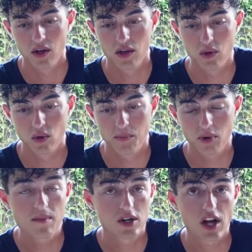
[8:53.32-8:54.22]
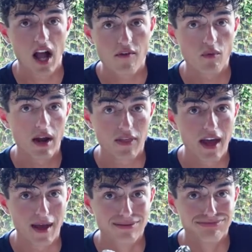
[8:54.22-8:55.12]
you're pretty much halfway
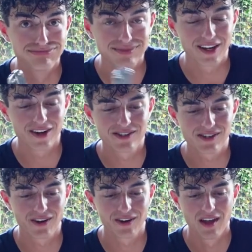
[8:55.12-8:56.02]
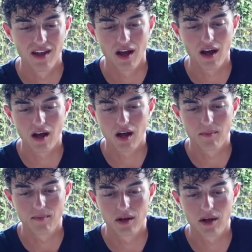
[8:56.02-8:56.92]
there, So
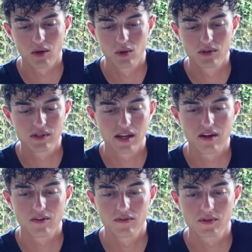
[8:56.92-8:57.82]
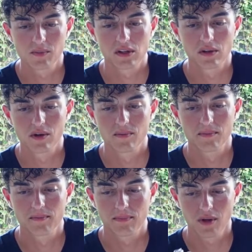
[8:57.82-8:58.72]
a good set of spring-loaded
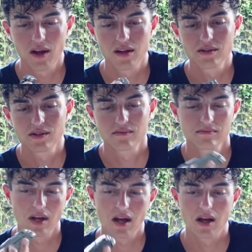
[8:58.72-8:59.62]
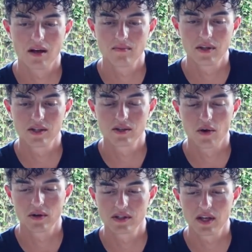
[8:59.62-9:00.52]
pliers is
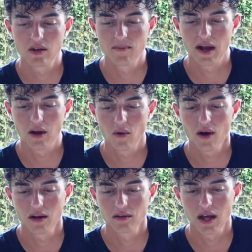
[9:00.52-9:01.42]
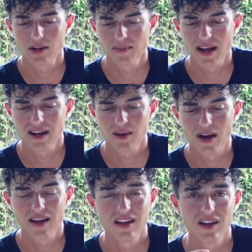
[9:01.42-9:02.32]
going to set you back quite a large amount
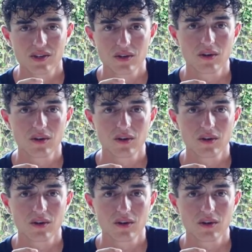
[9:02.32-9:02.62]
anyway. So